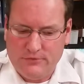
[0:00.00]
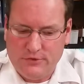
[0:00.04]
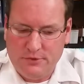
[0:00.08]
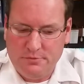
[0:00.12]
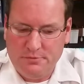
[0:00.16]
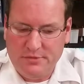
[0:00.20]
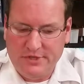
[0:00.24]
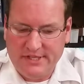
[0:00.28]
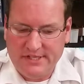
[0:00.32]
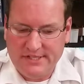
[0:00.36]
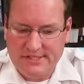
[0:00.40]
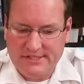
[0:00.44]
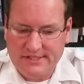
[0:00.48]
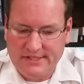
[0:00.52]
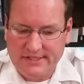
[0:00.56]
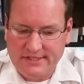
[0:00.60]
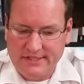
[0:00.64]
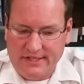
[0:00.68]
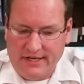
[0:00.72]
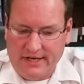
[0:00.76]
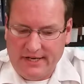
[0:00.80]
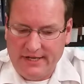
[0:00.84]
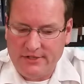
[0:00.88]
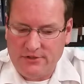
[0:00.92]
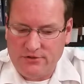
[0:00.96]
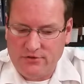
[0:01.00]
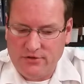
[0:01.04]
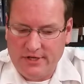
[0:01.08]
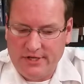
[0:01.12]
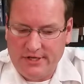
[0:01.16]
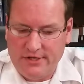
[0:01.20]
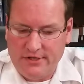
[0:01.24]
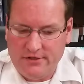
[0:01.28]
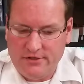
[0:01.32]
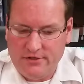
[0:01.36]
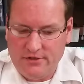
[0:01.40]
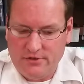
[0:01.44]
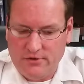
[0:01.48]
The biggest thing that I
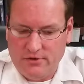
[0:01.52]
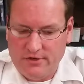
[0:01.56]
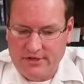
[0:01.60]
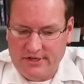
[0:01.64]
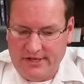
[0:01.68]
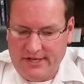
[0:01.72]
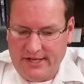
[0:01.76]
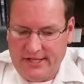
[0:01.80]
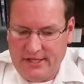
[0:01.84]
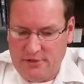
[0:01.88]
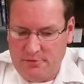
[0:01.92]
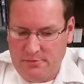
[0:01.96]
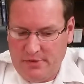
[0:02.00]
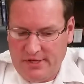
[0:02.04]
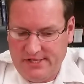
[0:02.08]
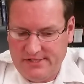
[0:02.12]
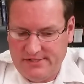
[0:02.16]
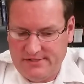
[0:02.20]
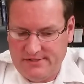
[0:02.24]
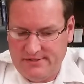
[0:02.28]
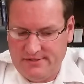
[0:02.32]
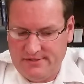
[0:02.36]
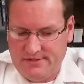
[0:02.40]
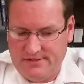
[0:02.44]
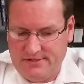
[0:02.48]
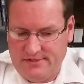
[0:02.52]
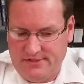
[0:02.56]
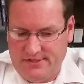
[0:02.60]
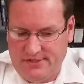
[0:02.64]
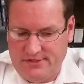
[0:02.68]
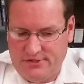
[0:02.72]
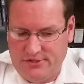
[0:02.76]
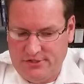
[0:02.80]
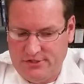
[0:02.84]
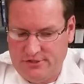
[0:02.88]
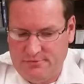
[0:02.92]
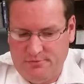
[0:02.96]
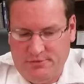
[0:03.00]
try to do on a daily basis
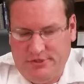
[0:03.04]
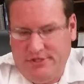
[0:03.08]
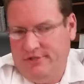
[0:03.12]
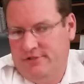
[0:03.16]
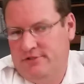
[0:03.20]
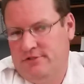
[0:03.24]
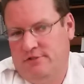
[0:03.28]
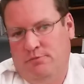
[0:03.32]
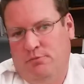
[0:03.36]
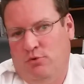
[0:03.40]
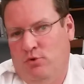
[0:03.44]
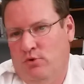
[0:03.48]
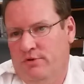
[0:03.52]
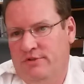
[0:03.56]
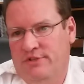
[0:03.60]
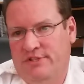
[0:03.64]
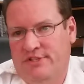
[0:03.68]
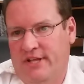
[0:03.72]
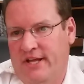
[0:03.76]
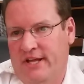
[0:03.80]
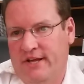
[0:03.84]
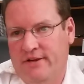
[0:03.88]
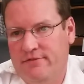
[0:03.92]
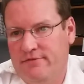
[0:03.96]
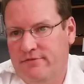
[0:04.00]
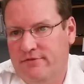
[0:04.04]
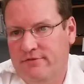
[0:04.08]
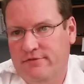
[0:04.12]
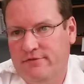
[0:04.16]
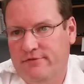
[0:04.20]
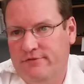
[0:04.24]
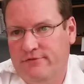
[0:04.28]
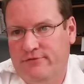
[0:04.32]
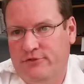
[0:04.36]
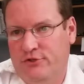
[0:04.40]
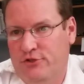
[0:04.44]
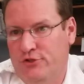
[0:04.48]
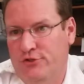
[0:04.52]
is just be a support staff
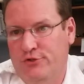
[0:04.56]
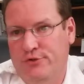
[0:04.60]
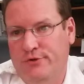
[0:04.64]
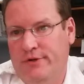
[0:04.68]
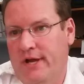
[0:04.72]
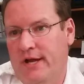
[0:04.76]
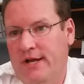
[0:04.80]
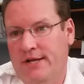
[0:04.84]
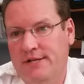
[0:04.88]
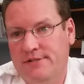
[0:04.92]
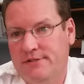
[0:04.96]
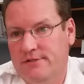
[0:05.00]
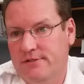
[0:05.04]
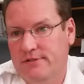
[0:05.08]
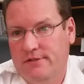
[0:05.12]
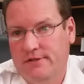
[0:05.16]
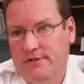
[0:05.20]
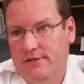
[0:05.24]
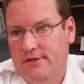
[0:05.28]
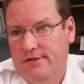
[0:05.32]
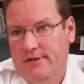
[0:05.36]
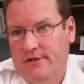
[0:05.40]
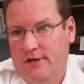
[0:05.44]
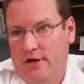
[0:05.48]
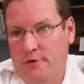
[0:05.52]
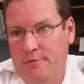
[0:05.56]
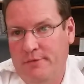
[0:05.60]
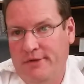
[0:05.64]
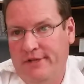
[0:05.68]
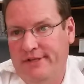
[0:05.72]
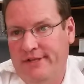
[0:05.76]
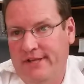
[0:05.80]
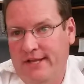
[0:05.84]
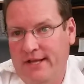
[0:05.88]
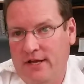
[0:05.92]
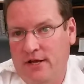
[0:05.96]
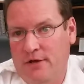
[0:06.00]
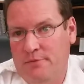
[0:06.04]
to you guys. I
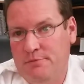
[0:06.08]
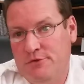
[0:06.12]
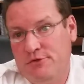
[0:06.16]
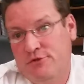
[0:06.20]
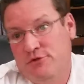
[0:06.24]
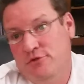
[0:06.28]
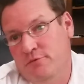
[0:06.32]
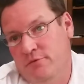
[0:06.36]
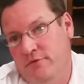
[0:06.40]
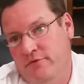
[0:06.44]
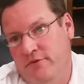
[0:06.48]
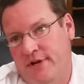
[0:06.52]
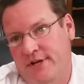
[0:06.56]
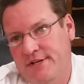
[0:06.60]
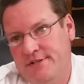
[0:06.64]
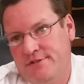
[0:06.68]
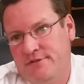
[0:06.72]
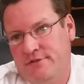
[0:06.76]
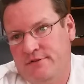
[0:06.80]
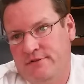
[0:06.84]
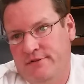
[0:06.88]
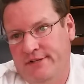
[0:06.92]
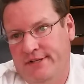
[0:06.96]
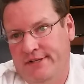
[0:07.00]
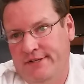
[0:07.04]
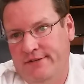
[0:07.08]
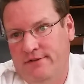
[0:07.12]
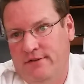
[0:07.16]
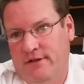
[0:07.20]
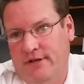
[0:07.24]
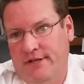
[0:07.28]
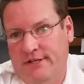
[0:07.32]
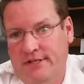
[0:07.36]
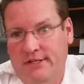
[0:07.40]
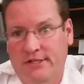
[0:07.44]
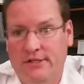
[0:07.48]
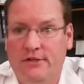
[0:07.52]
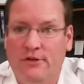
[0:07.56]
mean, yeah, I'm the supervisor and
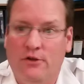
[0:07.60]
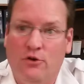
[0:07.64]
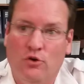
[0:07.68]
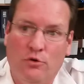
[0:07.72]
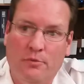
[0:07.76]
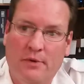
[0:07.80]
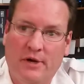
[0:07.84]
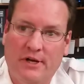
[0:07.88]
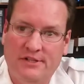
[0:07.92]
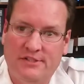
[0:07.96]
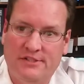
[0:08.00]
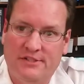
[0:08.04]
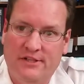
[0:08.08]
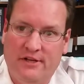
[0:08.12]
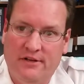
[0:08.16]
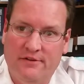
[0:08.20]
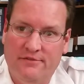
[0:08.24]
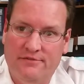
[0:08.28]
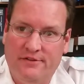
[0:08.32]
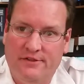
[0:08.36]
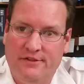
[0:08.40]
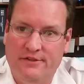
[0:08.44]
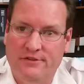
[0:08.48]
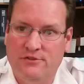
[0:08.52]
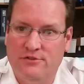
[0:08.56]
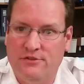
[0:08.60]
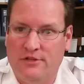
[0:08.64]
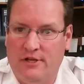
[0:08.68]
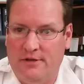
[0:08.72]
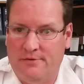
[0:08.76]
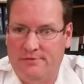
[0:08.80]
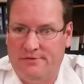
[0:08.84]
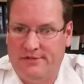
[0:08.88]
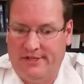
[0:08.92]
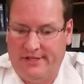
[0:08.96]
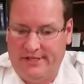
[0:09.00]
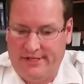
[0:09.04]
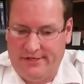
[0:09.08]
I need to know about stuff, and there's
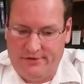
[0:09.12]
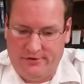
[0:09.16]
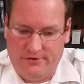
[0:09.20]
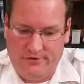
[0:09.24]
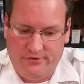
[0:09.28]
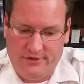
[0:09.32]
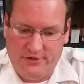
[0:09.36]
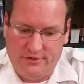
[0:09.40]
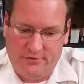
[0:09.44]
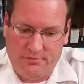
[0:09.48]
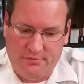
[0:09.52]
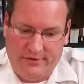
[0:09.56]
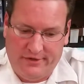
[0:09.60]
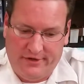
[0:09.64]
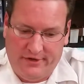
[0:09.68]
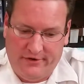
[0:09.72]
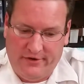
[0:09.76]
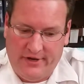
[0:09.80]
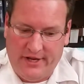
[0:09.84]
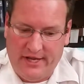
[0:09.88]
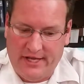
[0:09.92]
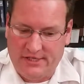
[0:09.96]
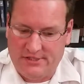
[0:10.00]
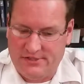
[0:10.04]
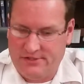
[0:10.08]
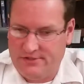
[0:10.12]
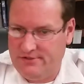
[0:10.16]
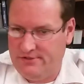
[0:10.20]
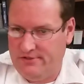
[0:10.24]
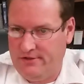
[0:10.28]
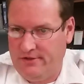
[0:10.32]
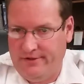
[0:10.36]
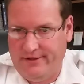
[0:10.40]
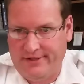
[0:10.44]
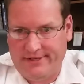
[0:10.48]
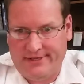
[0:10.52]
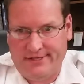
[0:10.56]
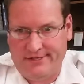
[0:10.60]
times I got to do disciplinary actions
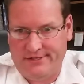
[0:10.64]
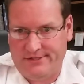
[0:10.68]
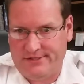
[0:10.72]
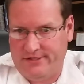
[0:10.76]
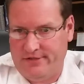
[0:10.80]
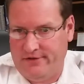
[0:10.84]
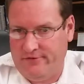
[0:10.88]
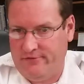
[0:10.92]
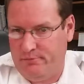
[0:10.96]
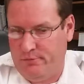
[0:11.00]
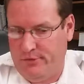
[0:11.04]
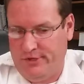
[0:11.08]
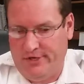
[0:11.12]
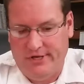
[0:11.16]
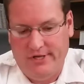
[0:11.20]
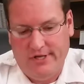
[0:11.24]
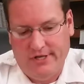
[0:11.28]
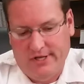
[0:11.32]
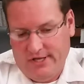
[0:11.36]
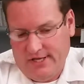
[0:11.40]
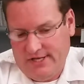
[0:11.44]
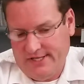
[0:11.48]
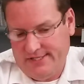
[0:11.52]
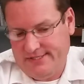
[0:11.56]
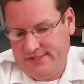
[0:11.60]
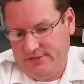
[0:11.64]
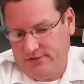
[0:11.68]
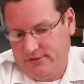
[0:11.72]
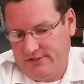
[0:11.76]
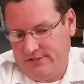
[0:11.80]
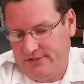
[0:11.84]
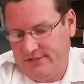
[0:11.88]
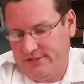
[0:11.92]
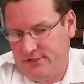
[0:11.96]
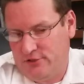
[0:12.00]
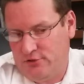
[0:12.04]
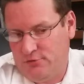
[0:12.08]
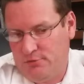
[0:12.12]
and all that kind of stuff, but I still
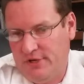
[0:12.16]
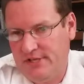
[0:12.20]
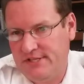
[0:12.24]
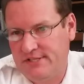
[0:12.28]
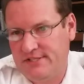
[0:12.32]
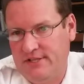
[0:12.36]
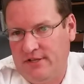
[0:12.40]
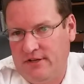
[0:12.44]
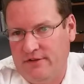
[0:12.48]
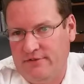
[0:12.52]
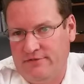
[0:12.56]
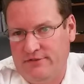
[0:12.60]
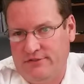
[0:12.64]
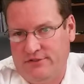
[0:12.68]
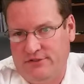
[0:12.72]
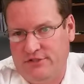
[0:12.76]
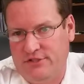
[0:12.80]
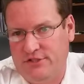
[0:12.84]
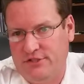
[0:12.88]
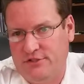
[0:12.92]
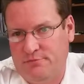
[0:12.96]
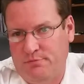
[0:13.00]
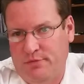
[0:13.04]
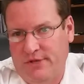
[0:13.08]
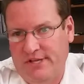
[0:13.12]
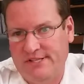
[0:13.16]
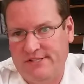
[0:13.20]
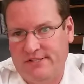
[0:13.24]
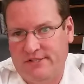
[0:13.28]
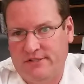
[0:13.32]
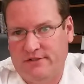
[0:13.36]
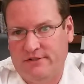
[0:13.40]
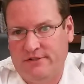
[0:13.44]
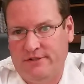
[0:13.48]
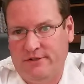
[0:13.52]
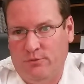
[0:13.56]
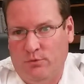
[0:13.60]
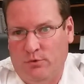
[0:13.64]
consider myself as just
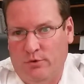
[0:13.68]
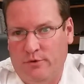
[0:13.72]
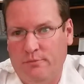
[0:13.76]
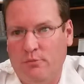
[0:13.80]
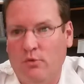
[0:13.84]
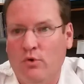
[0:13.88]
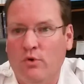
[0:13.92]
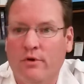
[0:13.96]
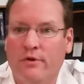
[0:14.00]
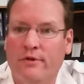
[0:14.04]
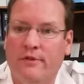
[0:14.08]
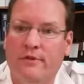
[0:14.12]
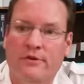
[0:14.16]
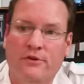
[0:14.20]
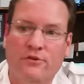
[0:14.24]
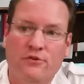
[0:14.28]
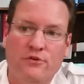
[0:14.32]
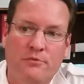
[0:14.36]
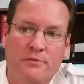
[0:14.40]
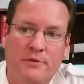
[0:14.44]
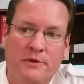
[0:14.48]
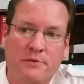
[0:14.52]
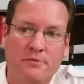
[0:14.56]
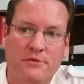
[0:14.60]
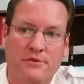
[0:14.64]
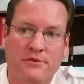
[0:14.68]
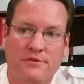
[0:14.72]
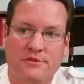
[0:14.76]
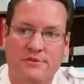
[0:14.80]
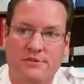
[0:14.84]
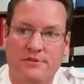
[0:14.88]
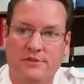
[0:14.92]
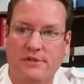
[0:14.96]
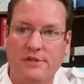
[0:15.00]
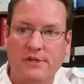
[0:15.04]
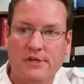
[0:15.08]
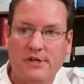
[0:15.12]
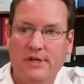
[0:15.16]
basically one more of the crew
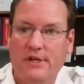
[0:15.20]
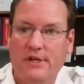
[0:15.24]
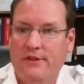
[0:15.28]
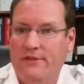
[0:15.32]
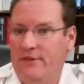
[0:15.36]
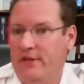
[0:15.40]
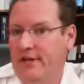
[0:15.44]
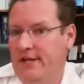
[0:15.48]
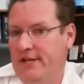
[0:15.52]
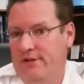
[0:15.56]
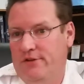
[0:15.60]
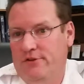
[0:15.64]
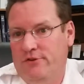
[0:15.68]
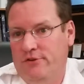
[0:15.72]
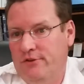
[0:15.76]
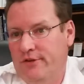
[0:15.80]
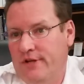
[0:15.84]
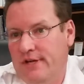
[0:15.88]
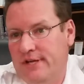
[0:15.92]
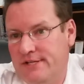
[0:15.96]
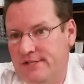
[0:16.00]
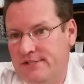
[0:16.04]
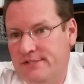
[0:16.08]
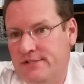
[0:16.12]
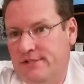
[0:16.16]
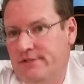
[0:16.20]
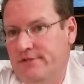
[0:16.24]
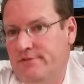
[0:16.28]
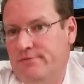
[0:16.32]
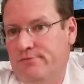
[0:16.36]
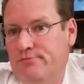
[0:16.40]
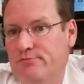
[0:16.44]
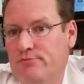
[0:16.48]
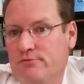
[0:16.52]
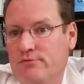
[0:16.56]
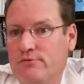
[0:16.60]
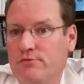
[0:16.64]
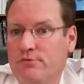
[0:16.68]
members that you guys
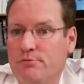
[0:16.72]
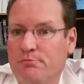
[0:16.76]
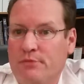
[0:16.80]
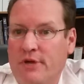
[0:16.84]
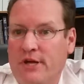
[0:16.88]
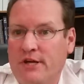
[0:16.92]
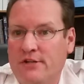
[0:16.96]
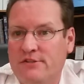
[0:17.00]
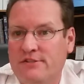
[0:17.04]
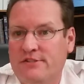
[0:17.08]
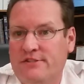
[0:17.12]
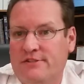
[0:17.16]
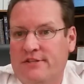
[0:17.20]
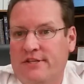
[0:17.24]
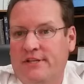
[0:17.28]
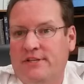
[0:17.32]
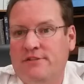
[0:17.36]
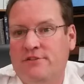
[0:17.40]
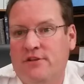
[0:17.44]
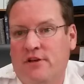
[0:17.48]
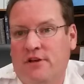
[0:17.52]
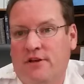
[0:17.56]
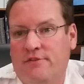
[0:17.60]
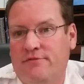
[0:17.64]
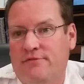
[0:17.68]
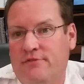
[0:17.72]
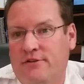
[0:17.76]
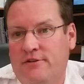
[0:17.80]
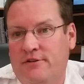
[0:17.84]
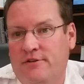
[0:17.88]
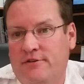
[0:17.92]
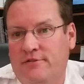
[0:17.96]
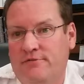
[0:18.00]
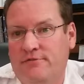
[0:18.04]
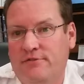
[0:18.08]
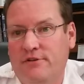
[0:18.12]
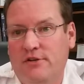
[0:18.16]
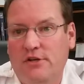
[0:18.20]
can bounce things off
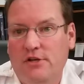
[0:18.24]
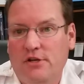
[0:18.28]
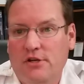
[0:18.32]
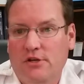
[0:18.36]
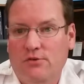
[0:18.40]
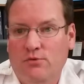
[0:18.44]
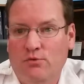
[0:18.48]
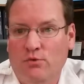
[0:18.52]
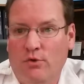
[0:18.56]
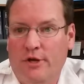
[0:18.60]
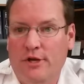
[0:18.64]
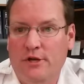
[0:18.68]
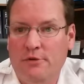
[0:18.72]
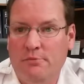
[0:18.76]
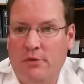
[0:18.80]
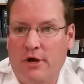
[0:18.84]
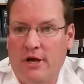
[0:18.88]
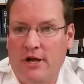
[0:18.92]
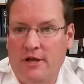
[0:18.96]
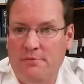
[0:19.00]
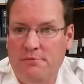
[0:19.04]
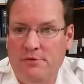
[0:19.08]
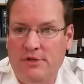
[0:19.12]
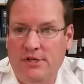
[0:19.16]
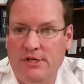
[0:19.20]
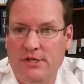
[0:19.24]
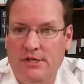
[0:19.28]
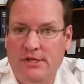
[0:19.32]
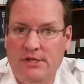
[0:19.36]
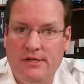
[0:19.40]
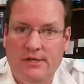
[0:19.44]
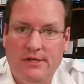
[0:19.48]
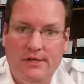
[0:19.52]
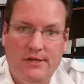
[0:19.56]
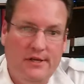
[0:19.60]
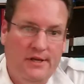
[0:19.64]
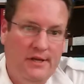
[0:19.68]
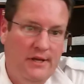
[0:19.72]
of, run it by
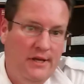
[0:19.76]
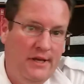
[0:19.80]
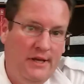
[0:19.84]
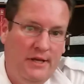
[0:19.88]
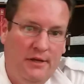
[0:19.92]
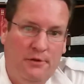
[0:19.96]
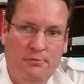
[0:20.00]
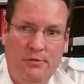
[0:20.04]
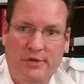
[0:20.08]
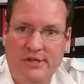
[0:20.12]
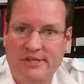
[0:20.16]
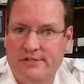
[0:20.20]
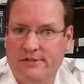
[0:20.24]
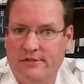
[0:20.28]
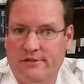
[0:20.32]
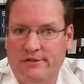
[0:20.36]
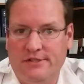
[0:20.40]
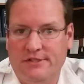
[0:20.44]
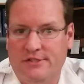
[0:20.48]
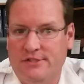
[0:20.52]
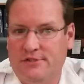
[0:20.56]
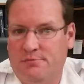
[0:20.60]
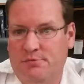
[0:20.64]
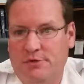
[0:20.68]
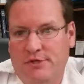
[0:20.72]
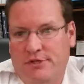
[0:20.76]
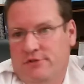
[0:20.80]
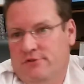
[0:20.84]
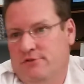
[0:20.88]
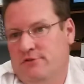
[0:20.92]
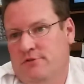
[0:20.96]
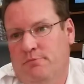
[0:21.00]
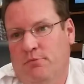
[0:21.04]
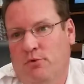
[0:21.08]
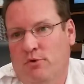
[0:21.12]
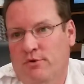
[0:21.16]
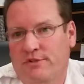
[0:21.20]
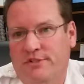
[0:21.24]
me, and basically just be your
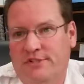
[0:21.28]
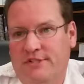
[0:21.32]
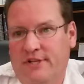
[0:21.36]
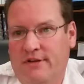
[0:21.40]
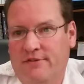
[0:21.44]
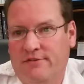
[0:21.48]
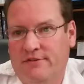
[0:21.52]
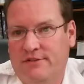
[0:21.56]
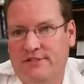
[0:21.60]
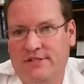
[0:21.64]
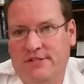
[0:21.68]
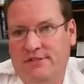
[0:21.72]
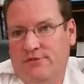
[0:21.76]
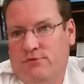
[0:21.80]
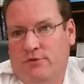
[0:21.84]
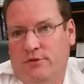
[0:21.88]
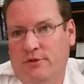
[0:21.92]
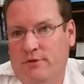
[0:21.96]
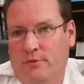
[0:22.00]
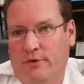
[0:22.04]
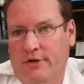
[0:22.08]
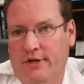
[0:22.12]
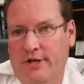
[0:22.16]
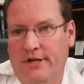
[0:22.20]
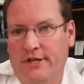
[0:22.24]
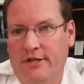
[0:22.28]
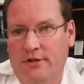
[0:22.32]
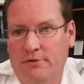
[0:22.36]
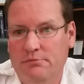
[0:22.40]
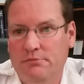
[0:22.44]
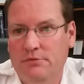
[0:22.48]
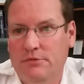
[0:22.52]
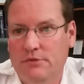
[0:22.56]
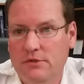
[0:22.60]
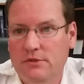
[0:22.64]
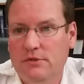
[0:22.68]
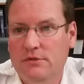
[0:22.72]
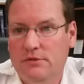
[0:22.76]
support staff, because that's really what I am.